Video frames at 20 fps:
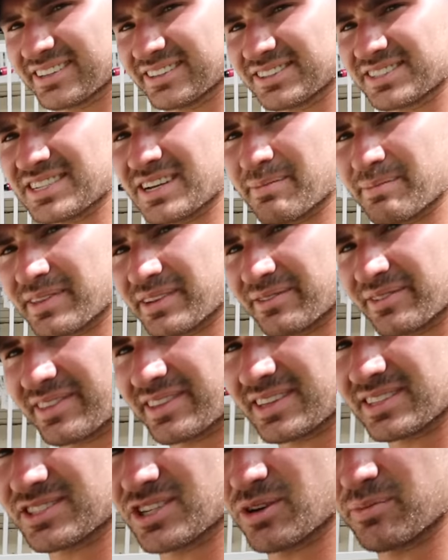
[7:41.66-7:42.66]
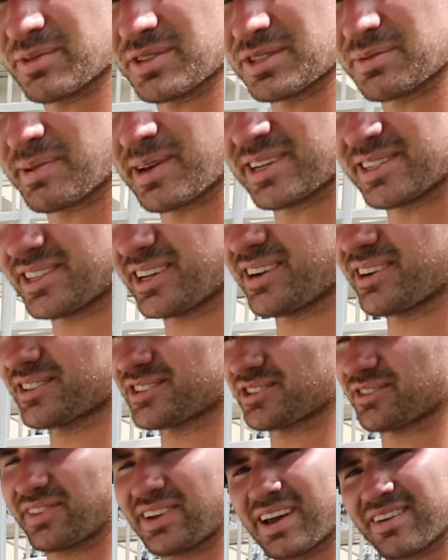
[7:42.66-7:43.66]
do something with this open space here.
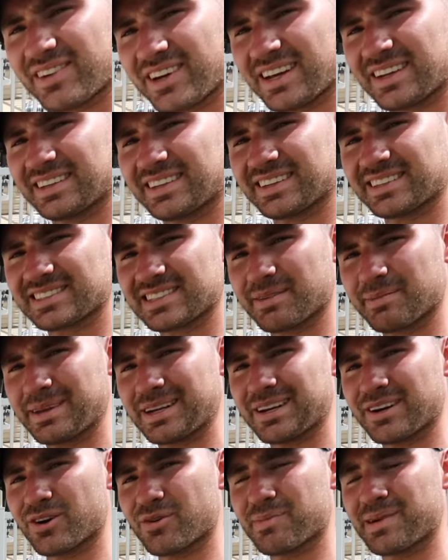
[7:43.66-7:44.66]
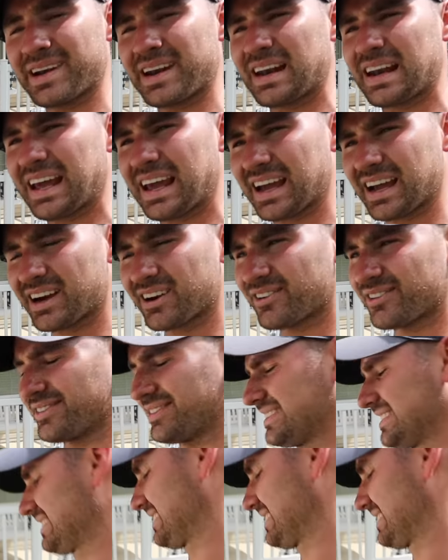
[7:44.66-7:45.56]
So if you have any ideas, let me know. But now,